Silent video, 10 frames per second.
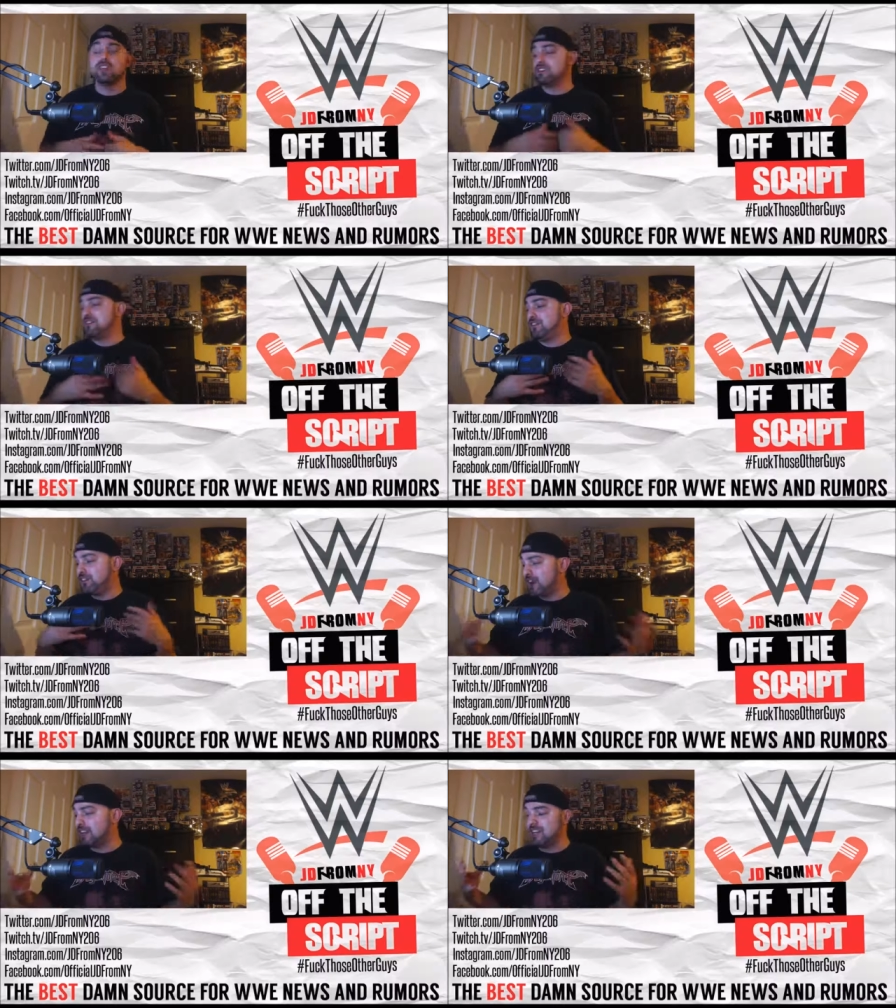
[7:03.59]
You
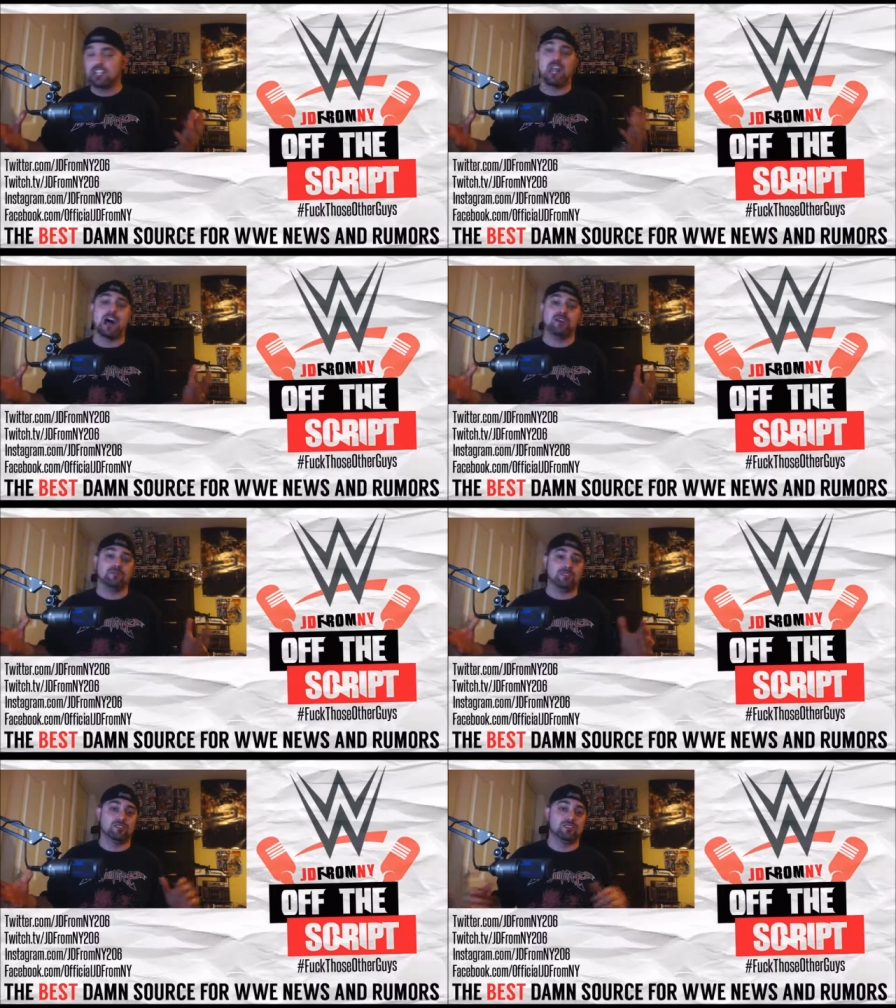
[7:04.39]
fucking
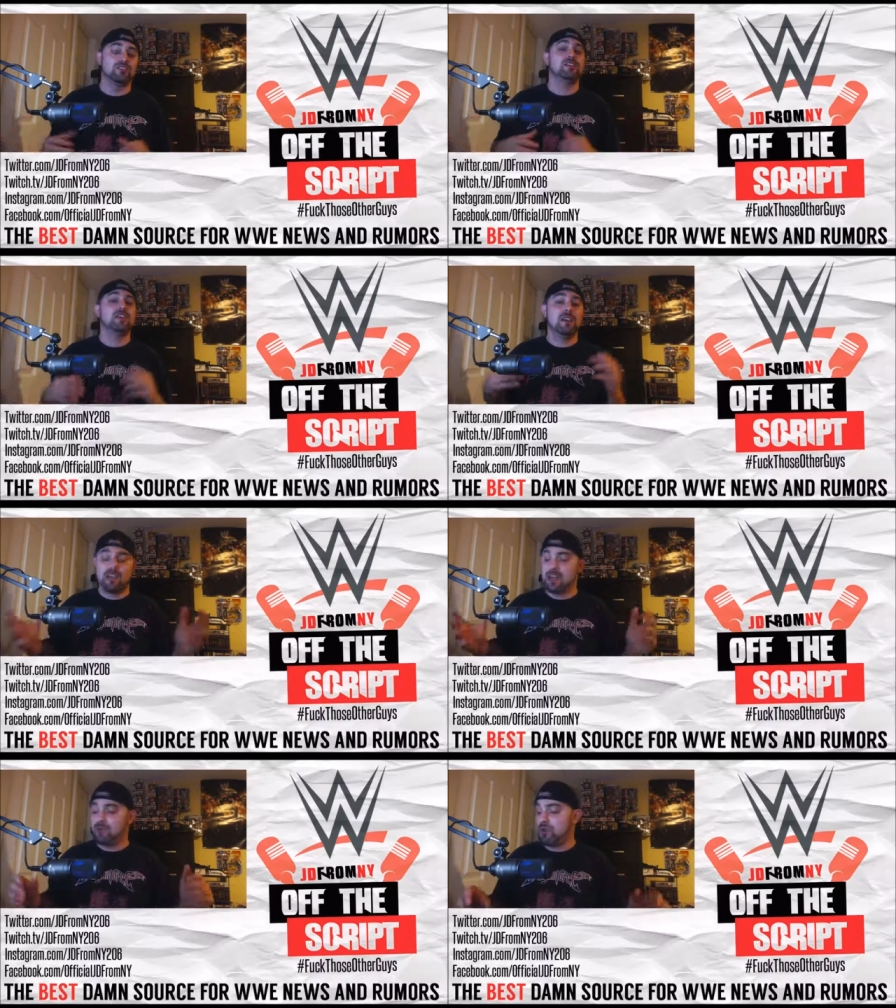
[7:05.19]
clowns.
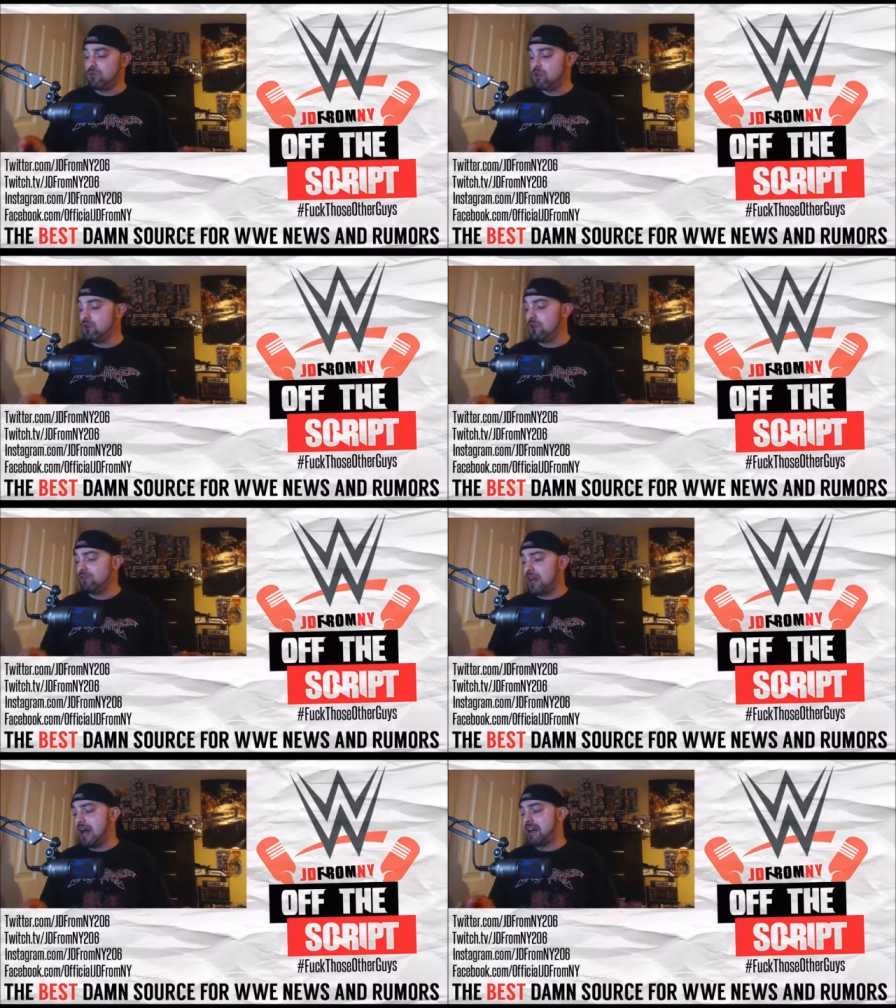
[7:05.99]
Anyway, we'll go
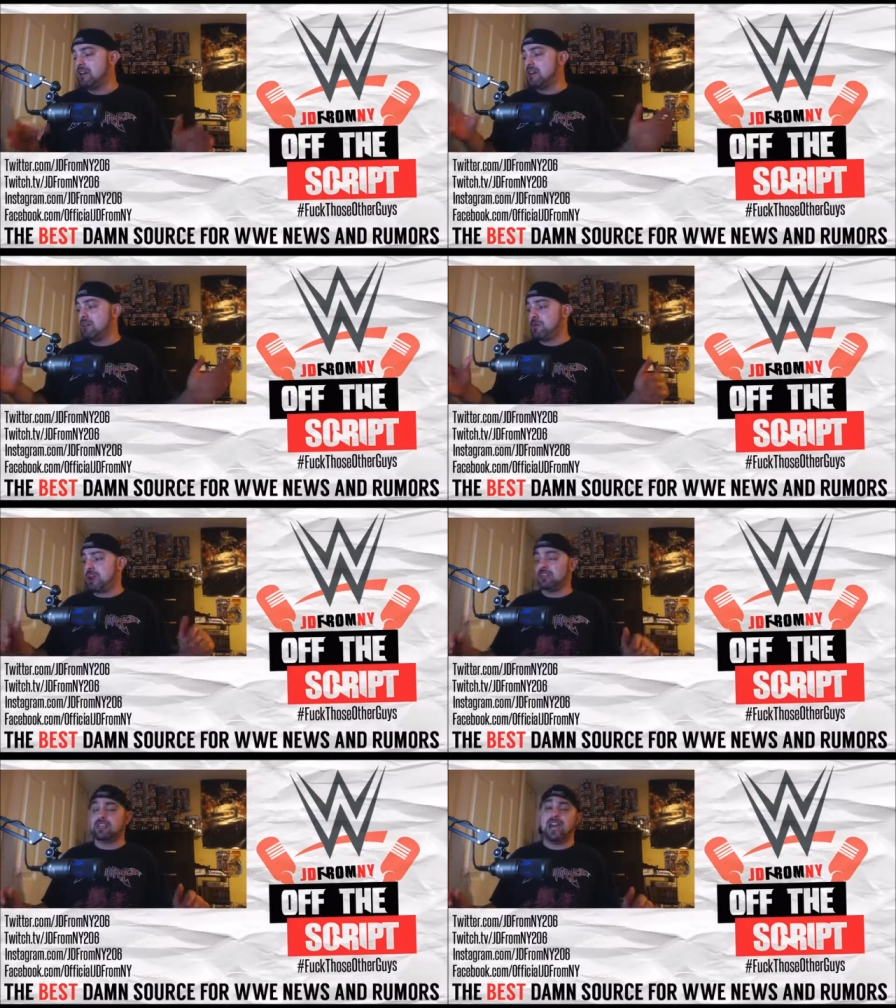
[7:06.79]
over that.
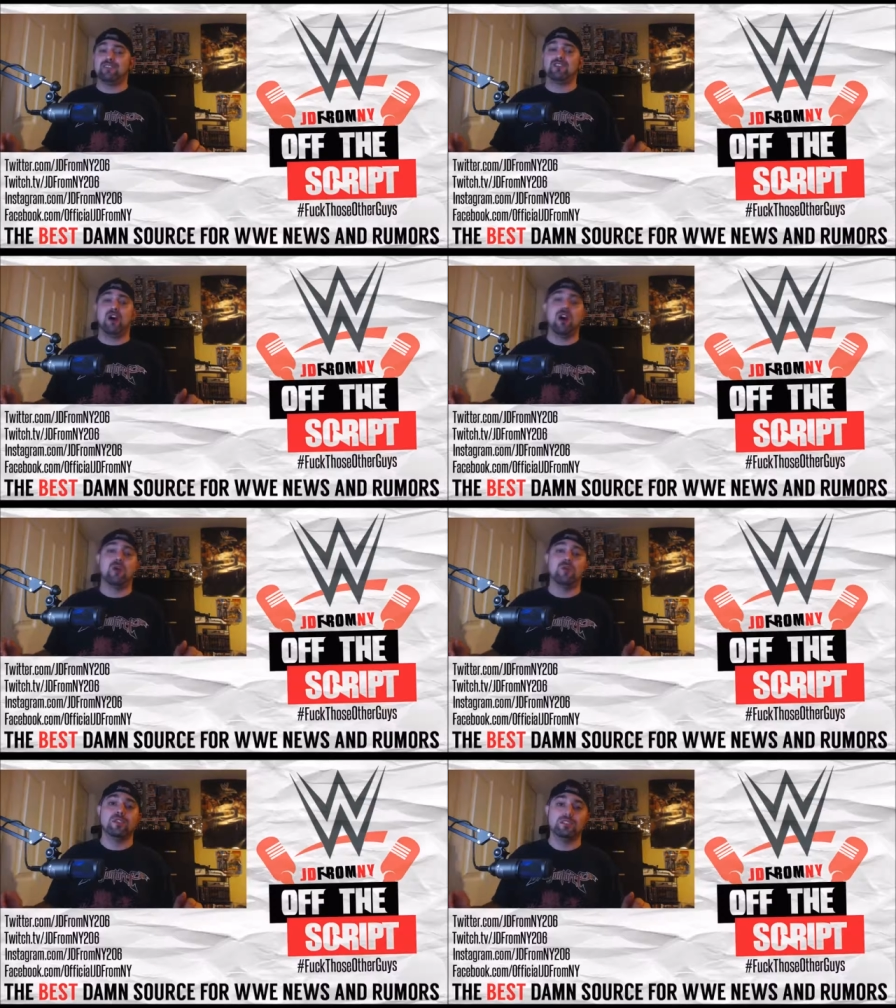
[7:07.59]
Apparently, Kevin
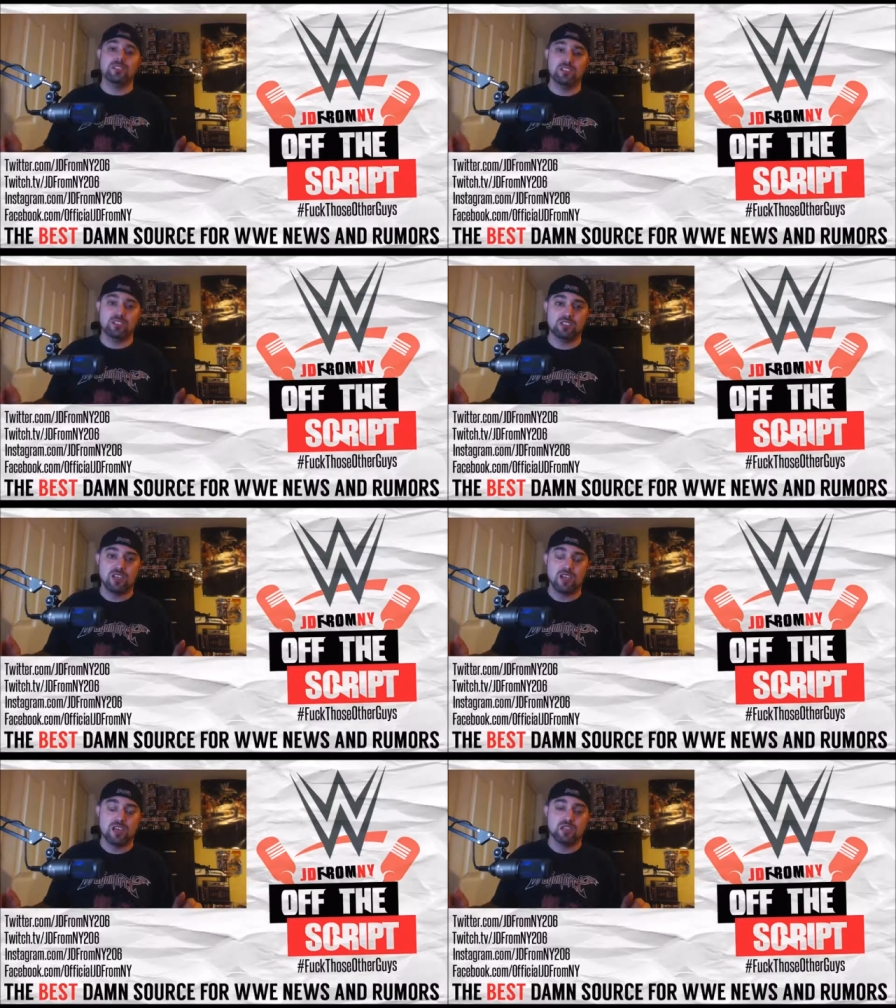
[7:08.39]
Owens
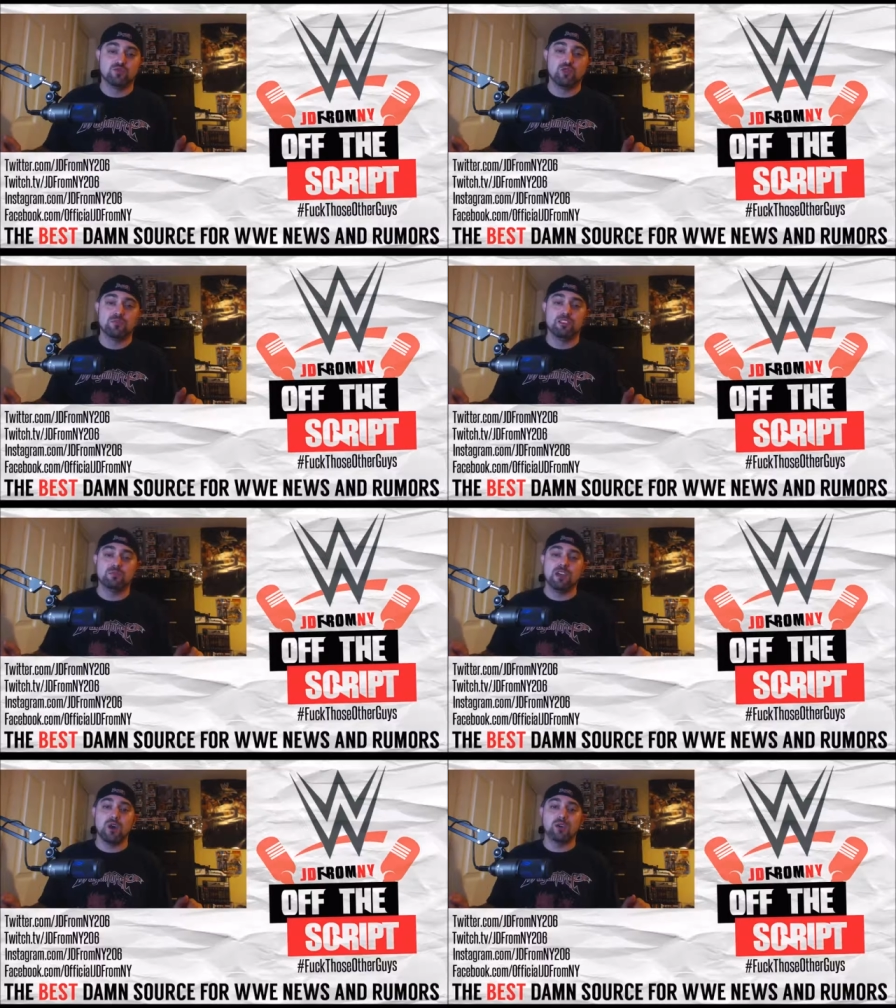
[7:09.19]
is rumored
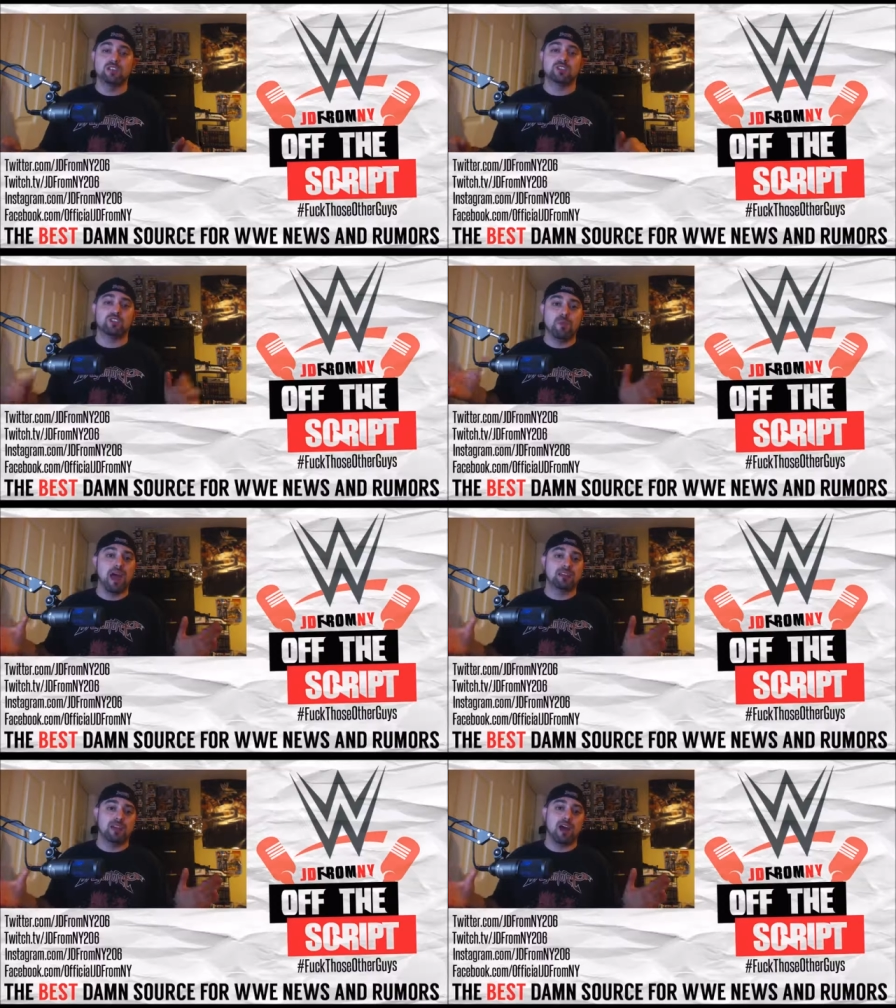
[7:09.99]
to be going to
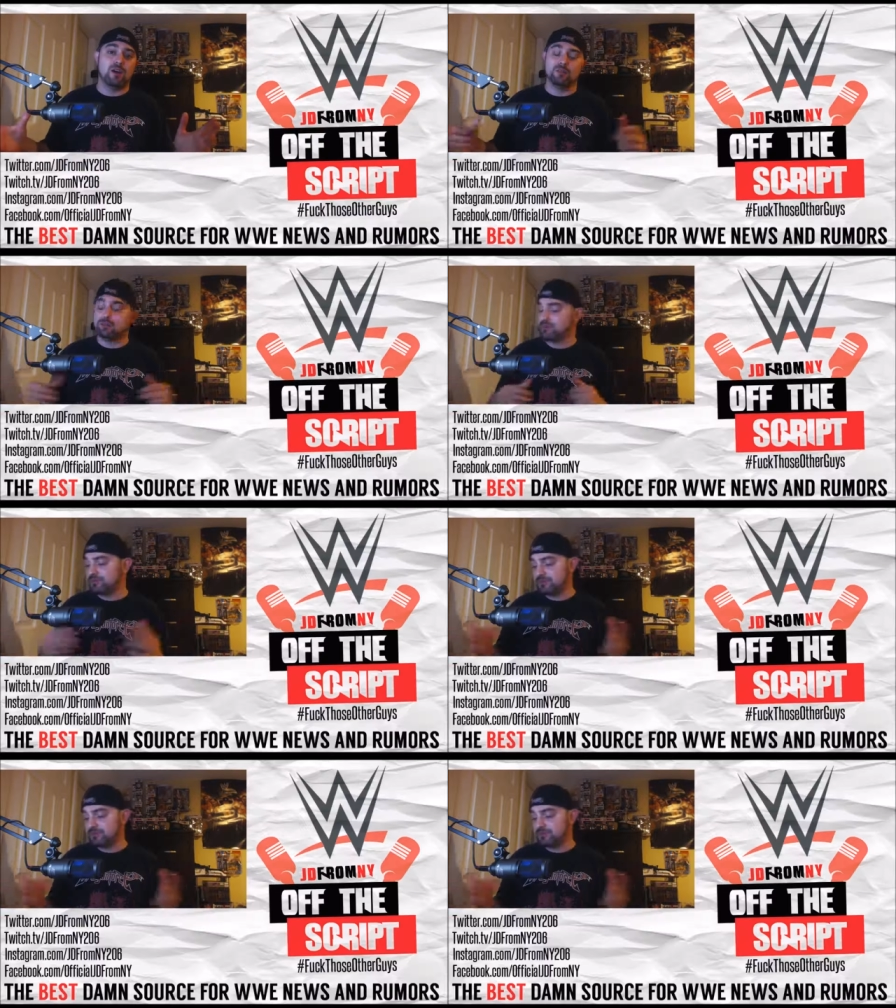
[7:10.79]
SmackDown.